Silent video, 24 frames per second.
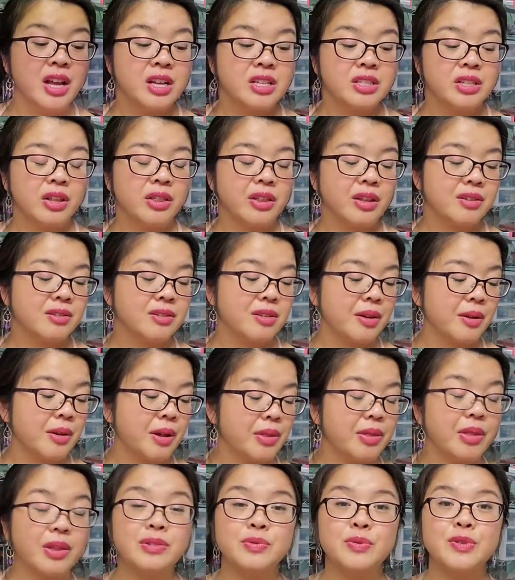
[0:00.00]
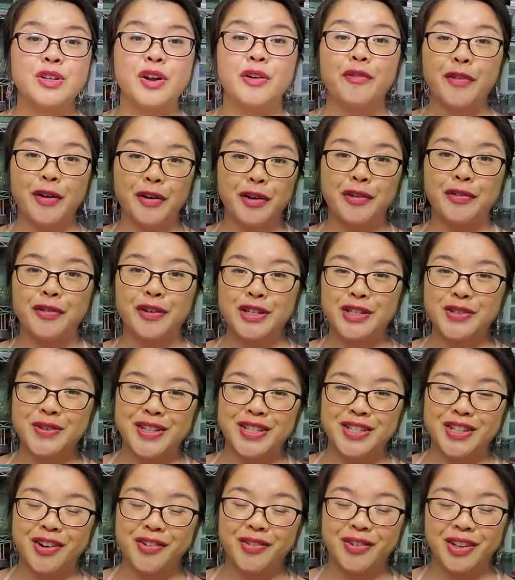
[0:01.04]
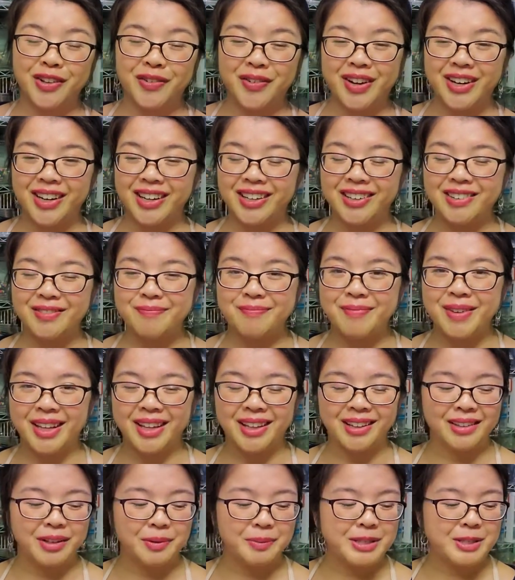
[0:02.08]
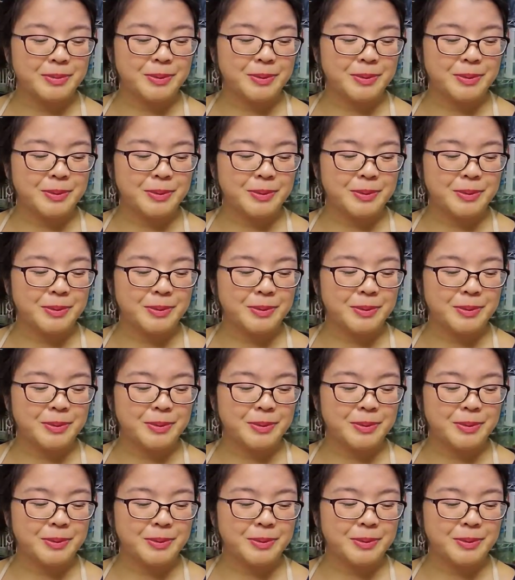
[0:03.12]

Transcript: So this was our very first one, so I really wanted to make it a little bit